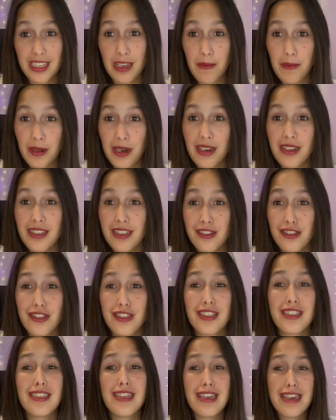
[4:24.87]
the ability
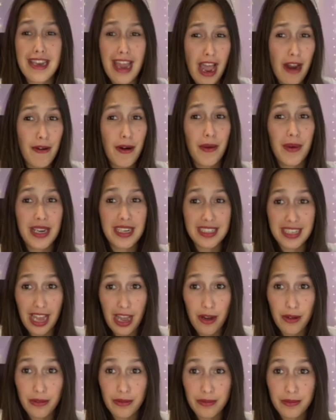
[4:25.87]
to just narrow it
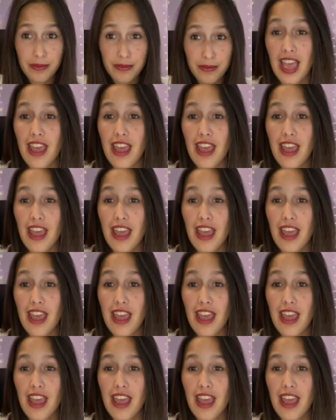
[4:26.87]
down.